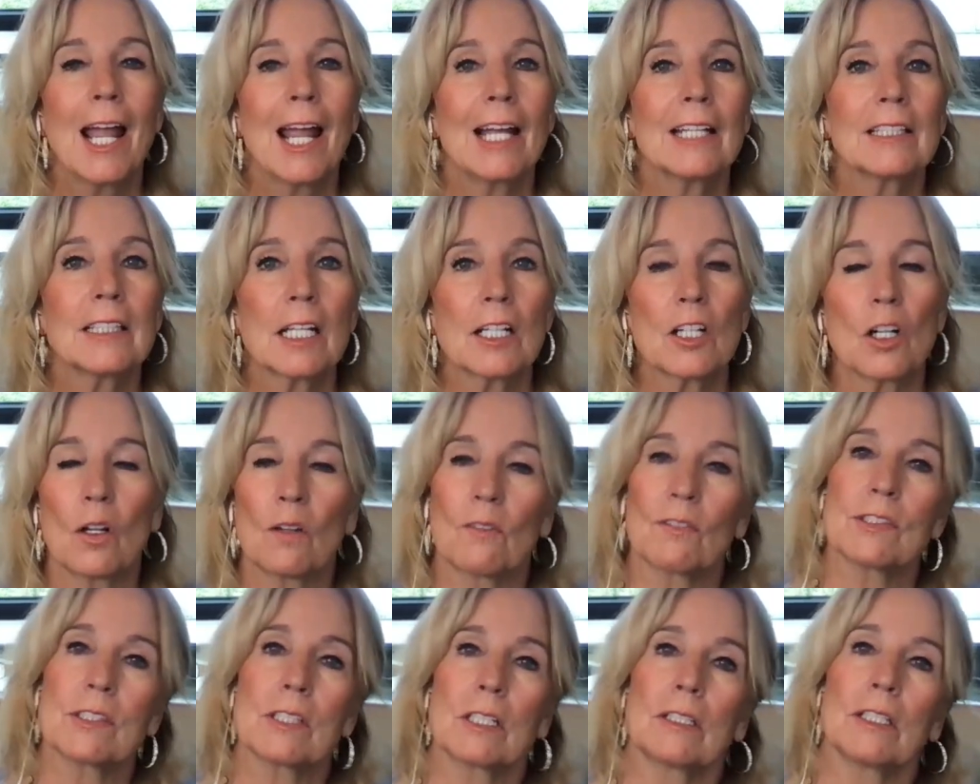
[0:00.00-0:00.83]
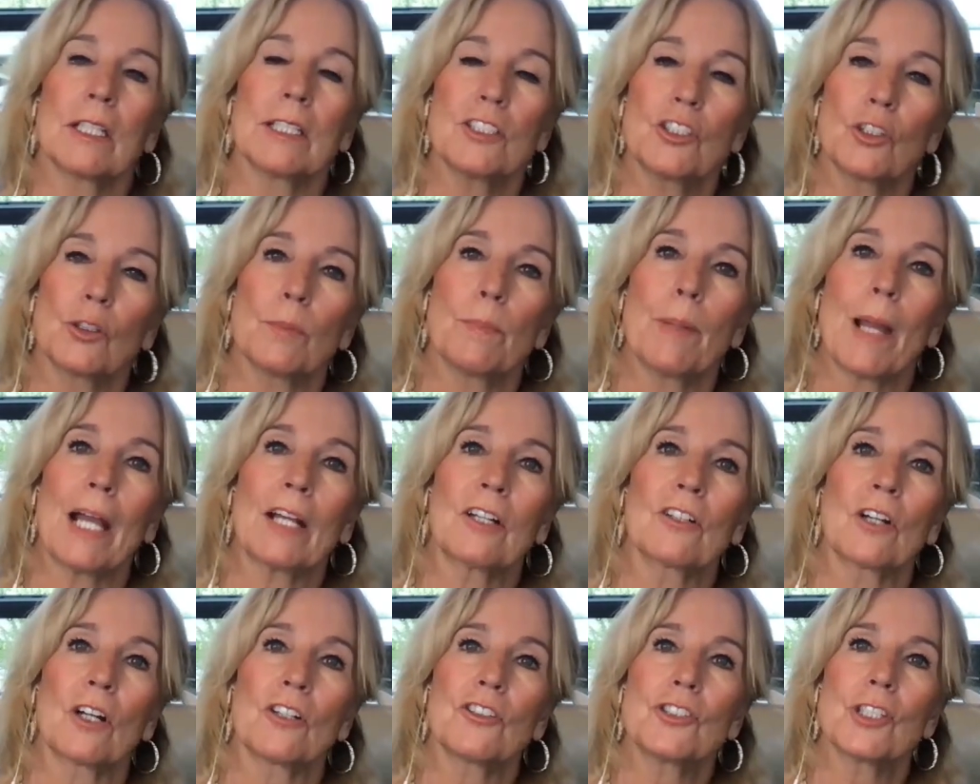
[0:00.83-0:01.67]
And then all of a sudden they do a
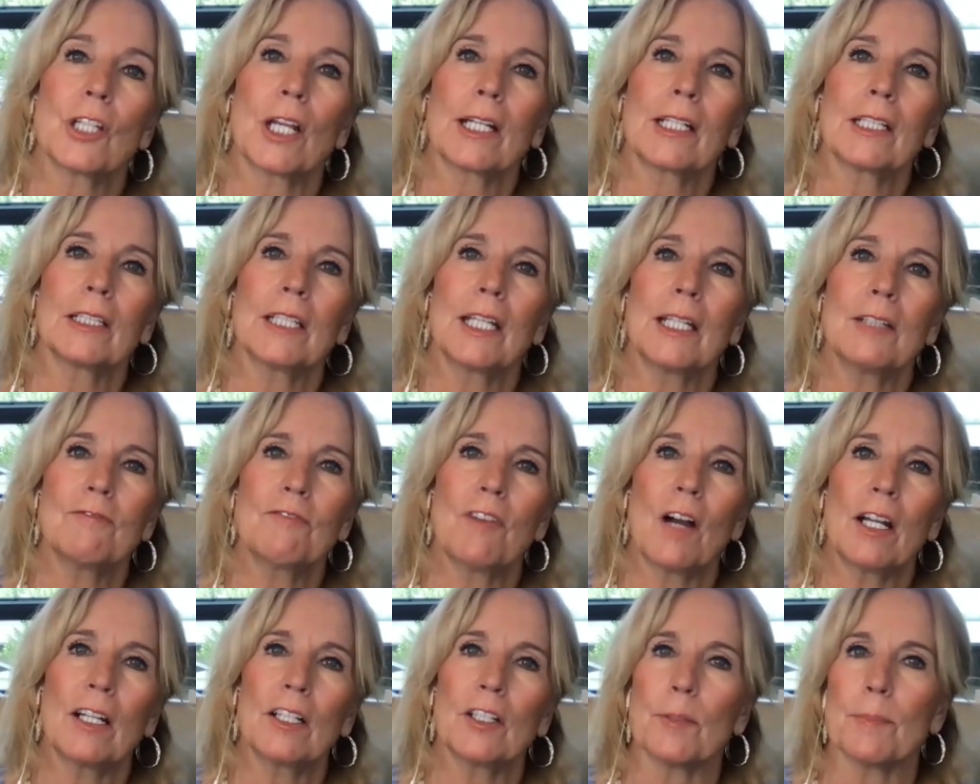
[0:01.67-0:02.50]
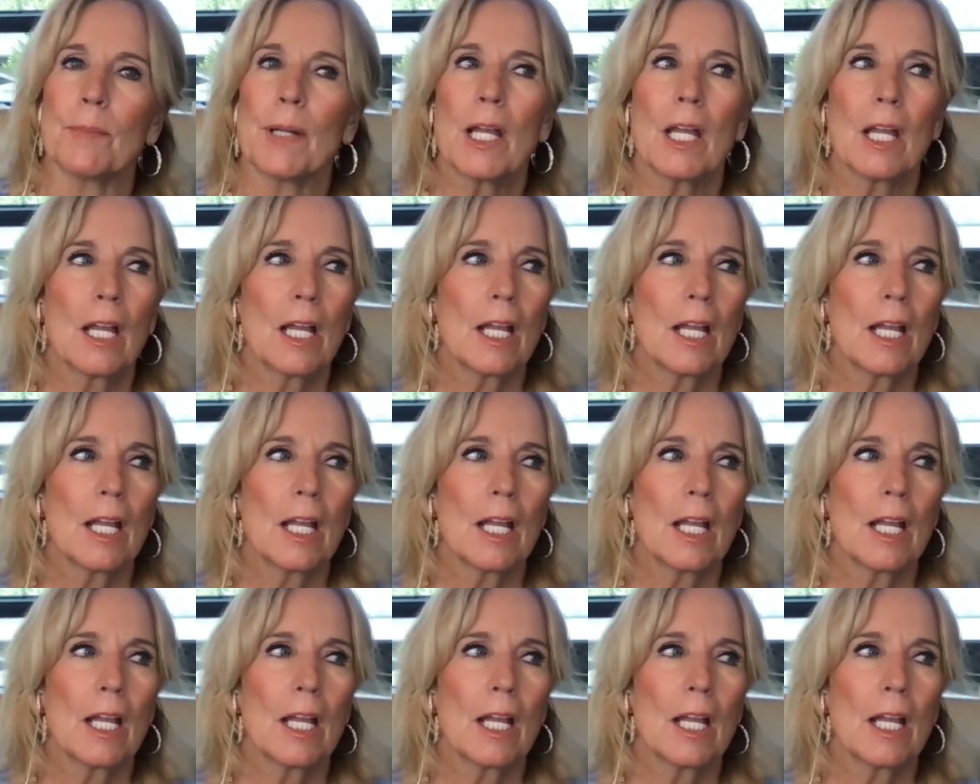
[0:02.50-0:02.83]
background check and they fire them.